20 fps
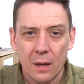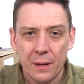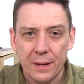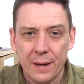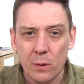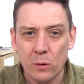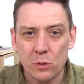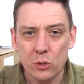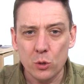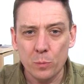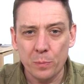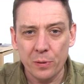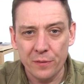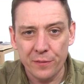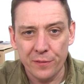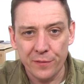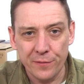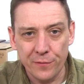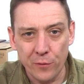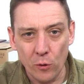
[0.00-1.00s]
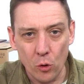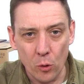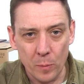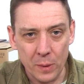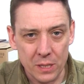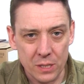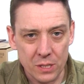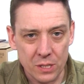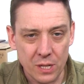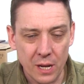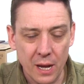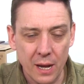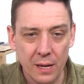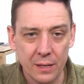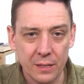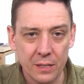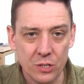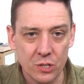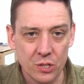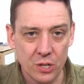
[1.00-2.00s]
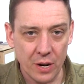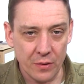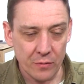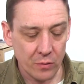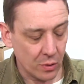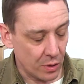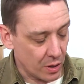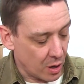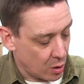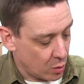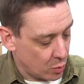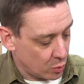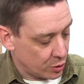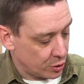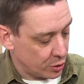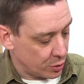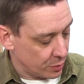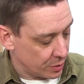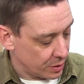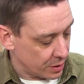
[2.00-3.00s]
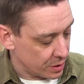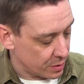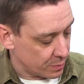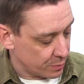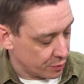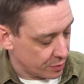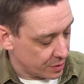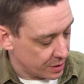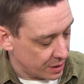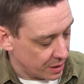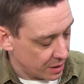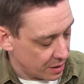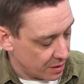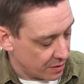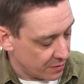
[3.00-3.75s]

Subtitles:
Now on to performance, and in general the whole unit is pretty